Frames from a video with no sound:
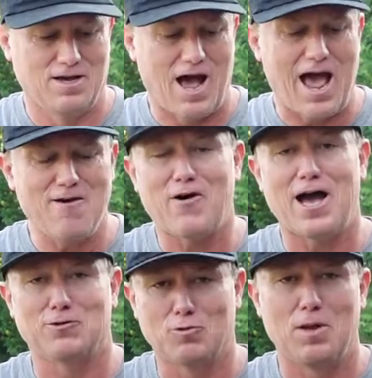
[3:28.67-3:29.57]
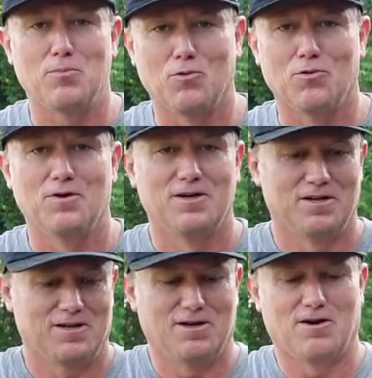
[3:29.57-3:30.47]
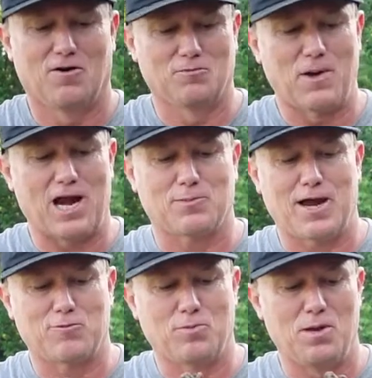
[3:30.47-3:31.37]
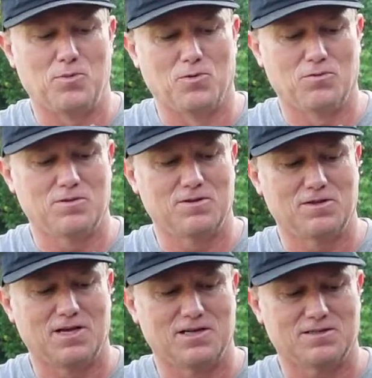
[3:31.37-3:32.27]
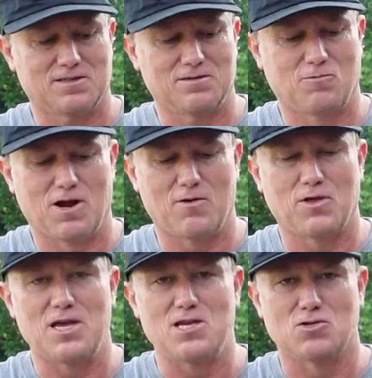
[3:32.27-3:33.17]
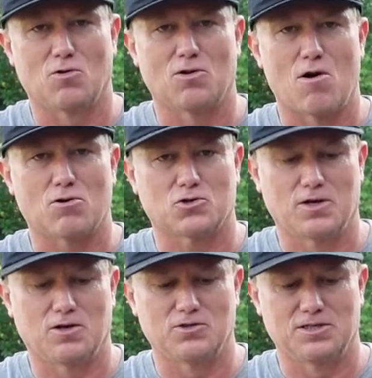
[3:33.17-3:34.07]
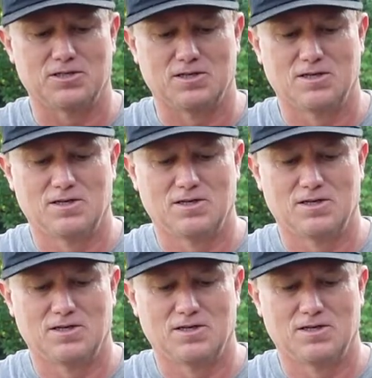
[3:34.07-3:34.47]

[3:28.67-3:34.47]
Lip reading: I have hiked with people, or backpacked with people that wear these on long trails, and